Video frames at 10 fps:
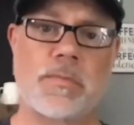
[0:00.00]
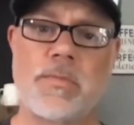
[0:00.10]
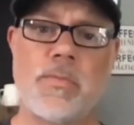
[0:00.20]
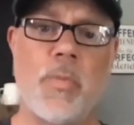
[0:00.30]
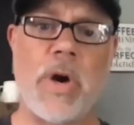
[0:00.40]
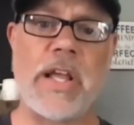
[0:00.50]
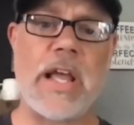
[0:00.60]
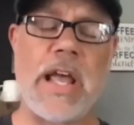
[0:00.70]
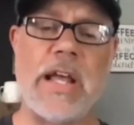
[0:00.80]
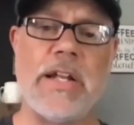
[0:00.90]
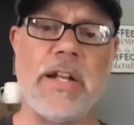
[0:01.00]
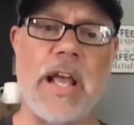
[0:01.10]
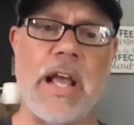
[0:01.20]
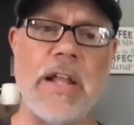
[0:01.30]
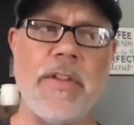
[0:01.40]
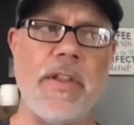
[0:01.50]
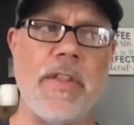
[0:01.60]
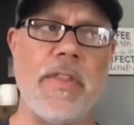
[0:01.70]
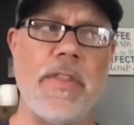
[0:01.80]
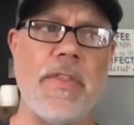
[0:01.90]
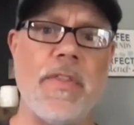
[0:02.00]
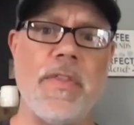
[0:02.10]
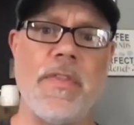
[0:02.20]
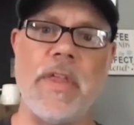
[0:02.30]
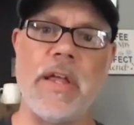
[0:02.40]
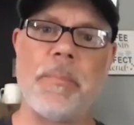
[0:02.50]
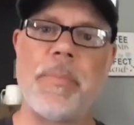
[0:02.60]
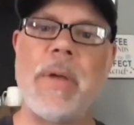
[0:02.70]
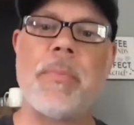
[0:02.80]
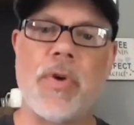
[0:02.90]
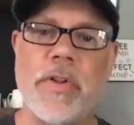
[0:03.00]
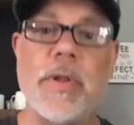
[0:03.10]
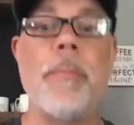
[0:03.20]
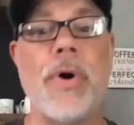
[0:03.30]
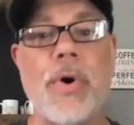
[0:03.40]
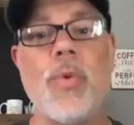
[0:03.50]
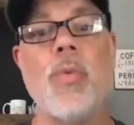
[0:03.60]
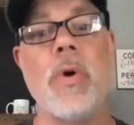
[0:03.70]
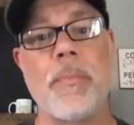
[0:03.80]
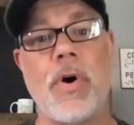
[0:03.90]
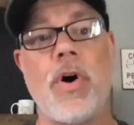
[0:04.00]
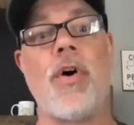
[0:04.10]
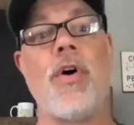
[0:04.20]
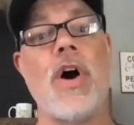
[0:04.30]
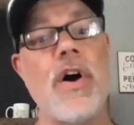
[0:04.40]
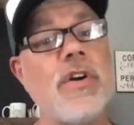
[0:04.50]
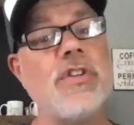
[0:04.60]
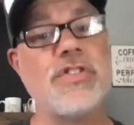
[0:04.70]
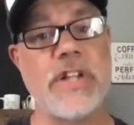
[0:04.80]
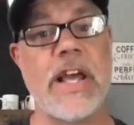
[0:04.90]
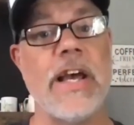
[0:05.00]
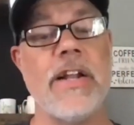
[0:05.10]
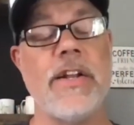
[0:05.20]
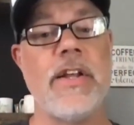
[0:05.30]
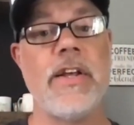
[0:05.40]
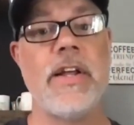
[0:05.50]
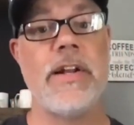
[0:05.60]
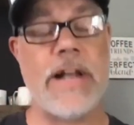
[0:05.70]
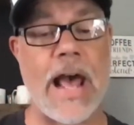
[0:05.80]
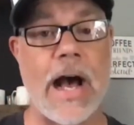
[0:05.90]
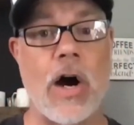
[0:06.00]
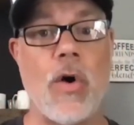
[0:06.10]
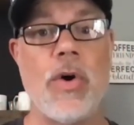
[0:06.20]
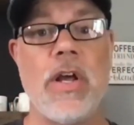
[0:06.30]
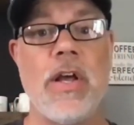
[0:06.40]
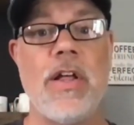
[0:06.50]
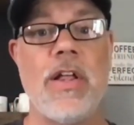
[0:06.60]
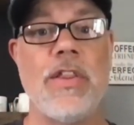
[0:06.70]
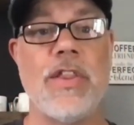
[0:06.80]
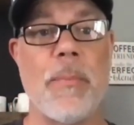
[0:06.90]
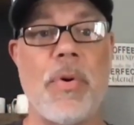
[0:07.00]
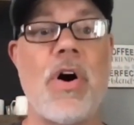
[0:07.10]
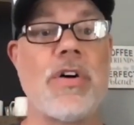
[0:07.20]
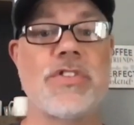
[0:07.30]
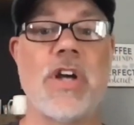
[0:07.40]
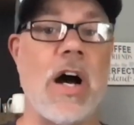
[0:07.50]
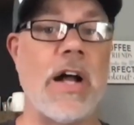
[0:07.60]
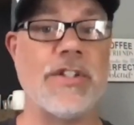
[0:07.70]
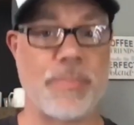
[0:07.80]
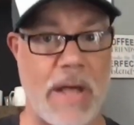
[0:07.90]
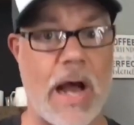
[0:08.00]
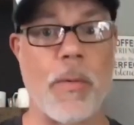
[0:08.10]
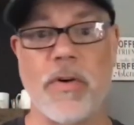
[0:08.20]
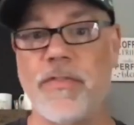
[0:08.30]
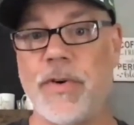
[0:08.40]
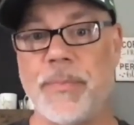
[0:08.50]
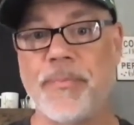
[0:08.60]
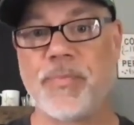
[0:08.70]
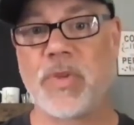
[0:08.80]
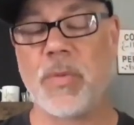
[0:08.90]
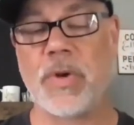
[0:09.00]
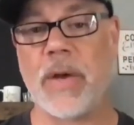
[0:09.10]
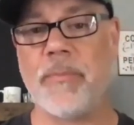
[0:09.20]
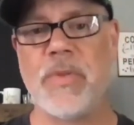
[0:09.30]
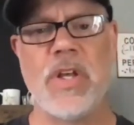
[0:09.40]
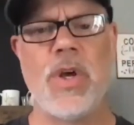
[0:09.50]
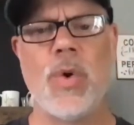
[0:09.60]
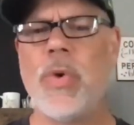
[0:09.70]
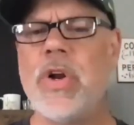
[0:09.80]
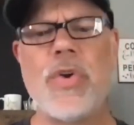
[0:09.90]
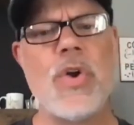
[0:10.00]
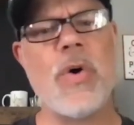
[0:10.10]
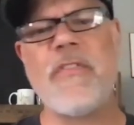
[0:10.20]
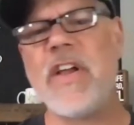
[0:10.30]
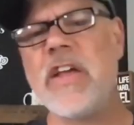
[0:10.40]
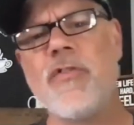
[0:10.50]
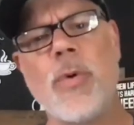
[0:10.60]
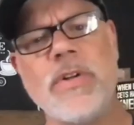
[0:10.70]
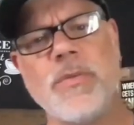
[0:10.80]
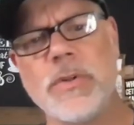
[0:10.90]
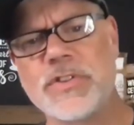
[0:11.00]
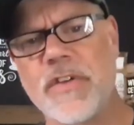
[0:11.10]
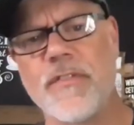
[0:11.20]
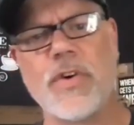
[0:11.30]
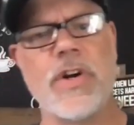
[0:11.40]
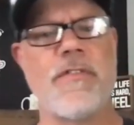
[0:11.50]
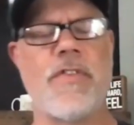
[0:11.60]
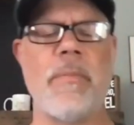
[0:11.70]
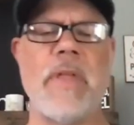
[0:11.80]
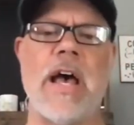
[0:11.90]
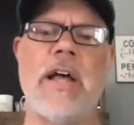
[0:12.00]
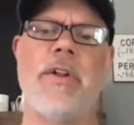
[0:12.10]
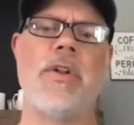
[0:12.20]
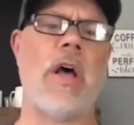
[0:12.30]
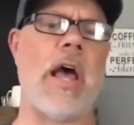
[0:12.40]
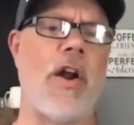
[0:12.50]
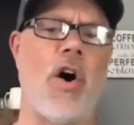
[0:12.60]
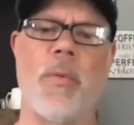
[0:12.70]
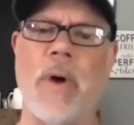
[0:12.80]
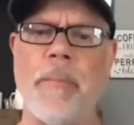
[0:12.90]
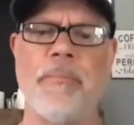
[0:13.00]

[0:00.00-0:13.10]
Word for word: right and and the people on the boat with paul understand now that paul's god is powerful okay we don't know if anyone was converted from that at all right